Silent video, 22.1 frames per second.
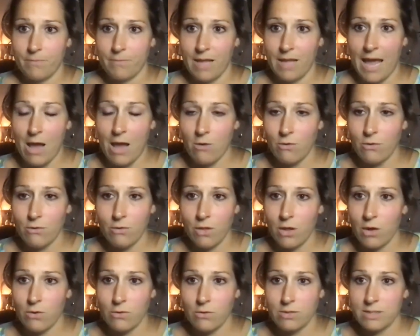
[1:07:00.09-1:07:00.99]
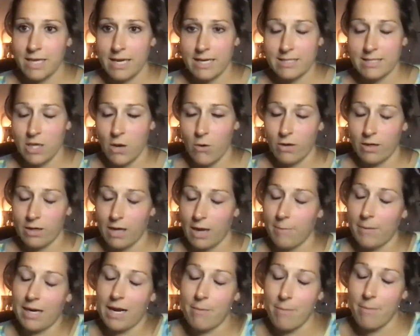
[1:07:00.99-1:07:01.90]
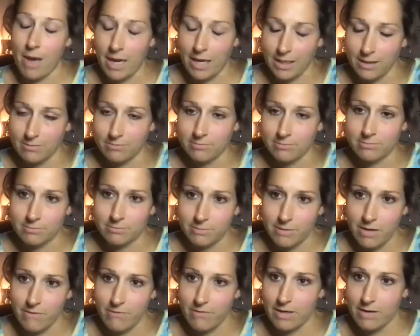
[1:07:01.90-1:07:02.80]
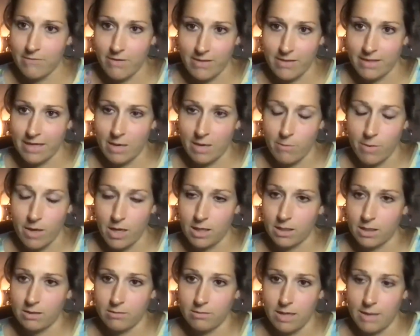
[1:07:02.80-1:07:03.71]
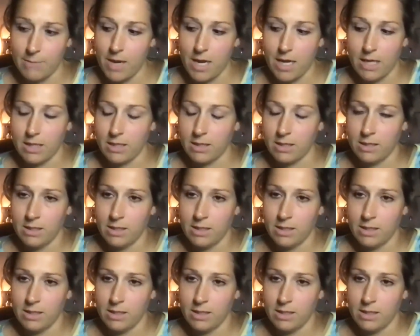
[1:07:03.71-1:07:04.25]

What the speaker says: how are those things going? I mean, I might, if I think about it, I might,